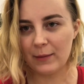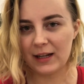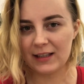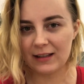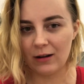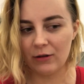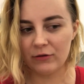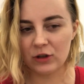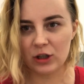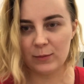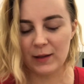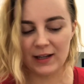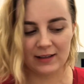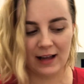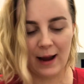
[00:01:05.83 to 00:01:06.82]
myself just
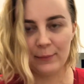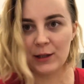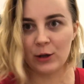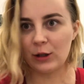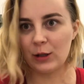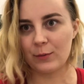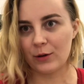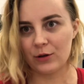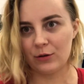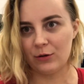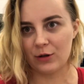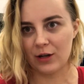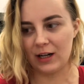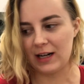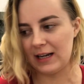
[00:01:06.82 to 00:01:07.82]
because I'm the only person
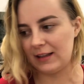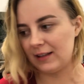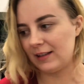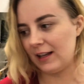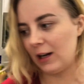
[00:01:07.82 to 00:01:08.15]
who's going to eat this